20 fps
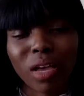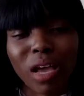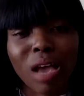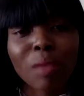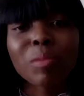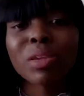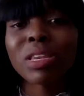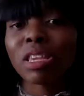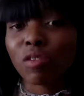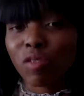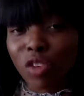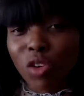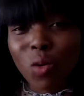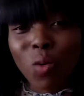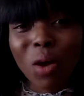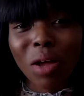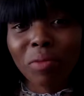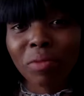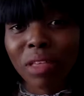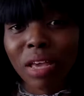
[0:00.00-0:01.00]
I mean, if you
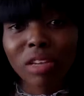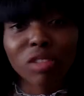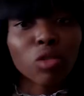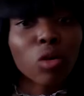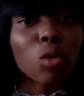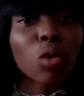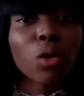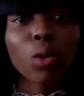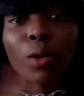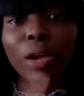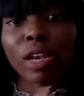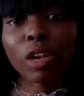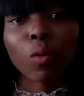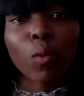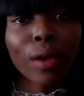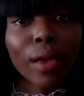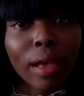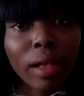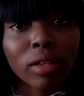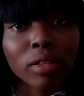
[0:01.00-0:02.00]
want that, don't go
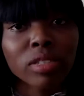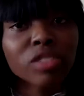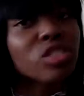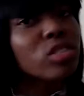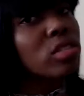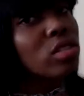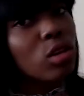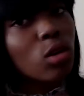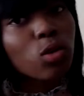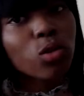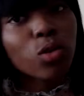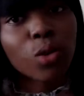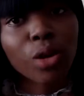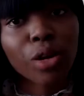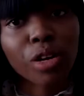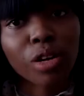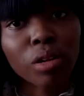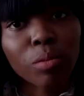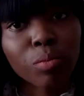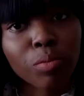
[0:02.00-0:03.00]
anywhere else. Just go to
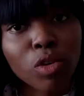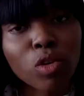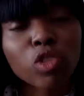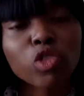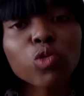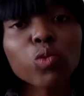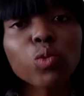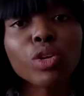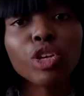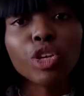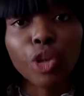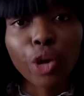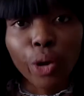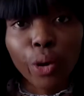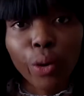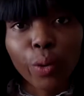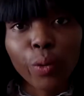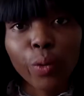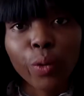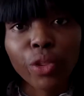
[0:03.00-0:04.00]
her because we
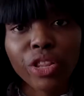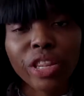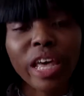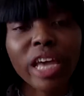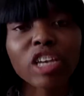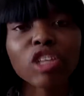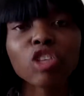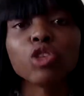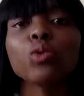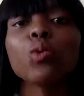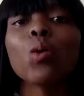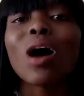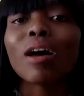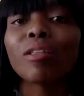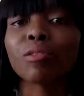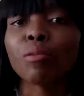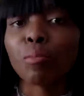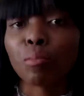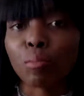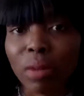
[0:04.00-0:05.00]
know that you are
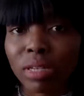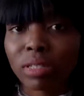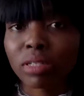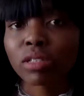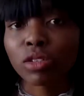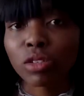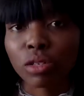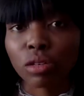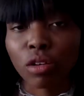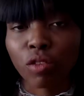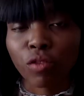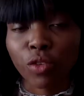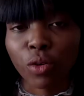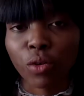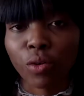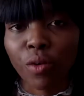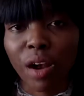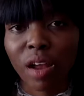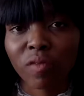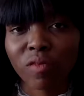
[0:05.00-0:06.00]
the master of your
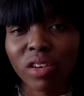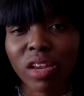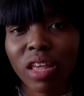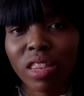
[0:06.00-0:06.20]
craft.